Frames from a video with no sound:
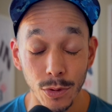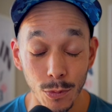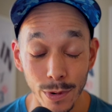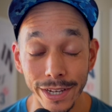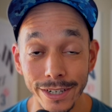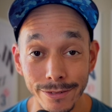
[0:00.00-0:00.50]

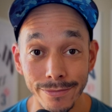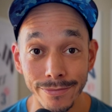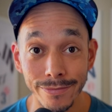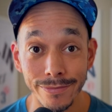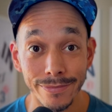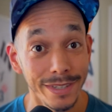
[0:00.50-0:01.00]
win
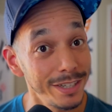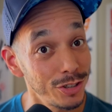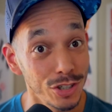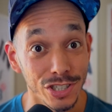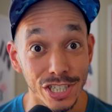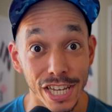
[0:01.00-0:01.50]
is
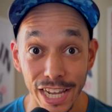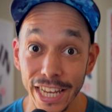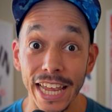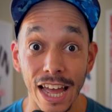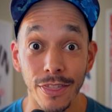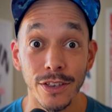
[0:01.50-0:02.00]
just
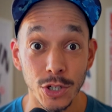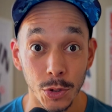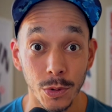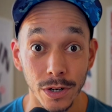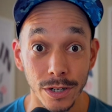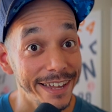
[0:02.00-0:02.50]
getting out the
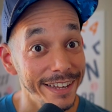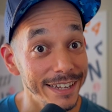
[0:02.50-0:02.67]
door.